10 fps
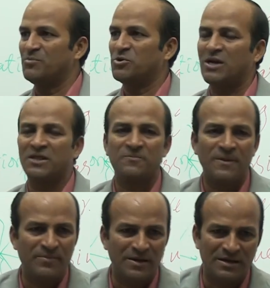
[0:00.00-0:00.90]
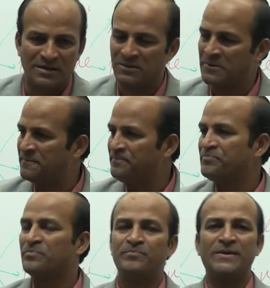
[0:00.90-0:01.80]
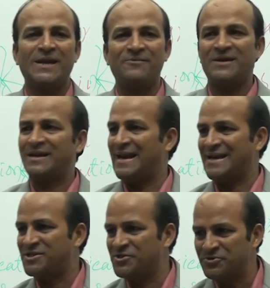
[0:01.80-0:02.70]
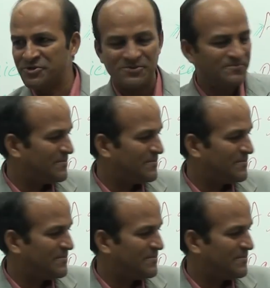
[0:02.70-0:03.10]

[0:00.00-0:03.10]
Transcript: about other people uh, behavior and attitudes